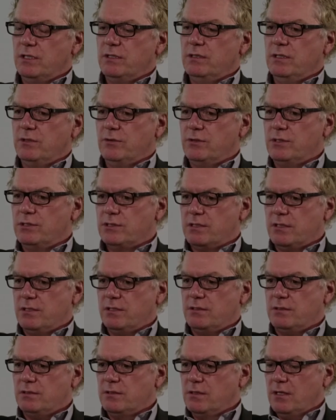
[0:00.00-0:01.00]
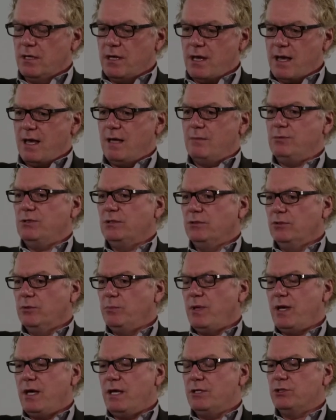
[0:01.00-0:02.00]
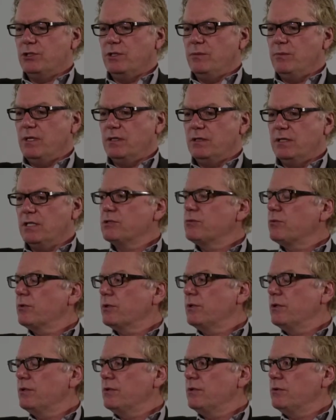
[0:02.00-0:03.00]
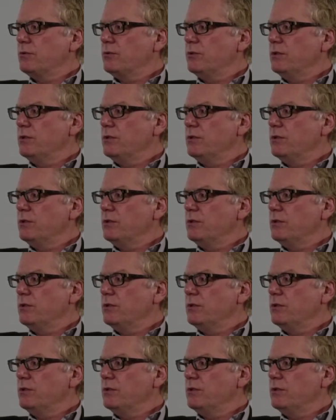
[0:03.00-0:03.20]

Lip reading: and there is an absolute passion about that's what we're going to do.